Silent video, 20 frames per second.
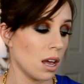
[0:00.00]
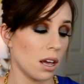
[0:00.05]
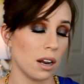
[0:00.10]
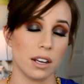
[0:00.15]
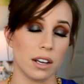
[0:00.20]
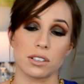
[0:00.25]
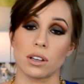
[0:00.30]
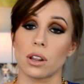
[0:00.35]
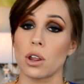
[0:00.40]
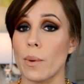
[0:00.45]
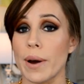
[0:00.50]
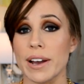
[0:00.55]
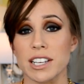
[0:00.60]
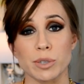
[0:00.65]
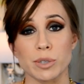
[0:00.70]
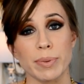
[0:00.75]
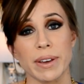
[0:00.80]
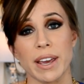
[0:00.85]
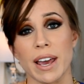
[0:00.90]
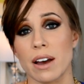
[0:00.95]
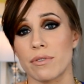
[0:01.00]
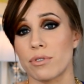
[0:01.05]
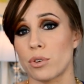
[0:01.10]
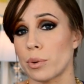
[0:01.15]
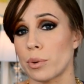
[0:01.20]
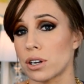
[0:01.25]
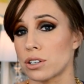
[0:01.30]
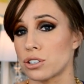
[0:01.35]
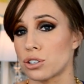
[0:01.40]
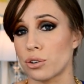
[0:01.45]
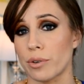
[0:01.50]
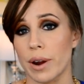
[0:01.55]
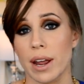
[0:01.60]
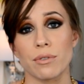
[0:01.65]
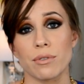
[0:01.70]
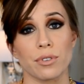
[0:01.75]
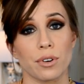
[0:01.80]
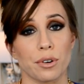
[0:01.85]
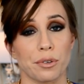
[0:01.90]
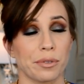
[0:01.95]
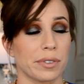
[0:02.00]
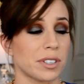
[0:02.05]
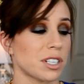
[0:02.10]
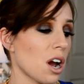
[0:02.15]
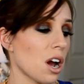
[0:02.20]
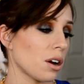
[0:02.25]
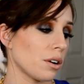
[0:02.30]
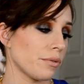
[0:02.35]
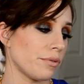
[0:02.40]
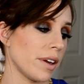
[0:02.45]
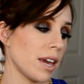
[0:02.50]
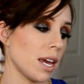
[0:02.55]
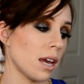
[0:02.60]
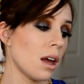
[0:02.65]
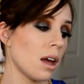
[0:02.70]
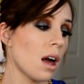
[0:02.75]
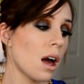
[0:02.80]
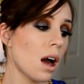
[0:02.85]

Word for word: It has a low S P F. It works great for photography.